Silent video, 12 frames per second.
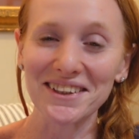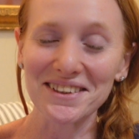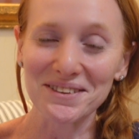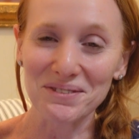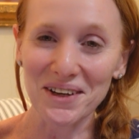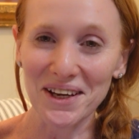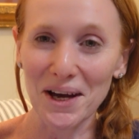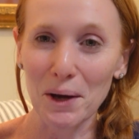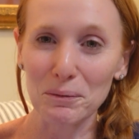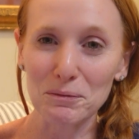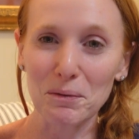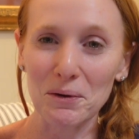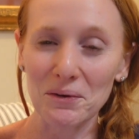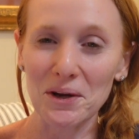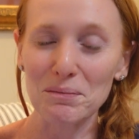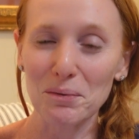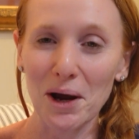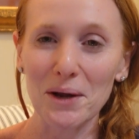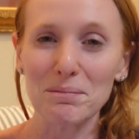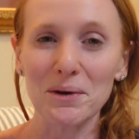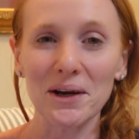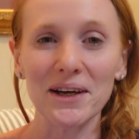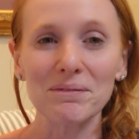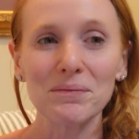This Way Comes by Ray
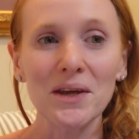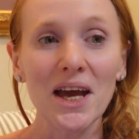Bradbury.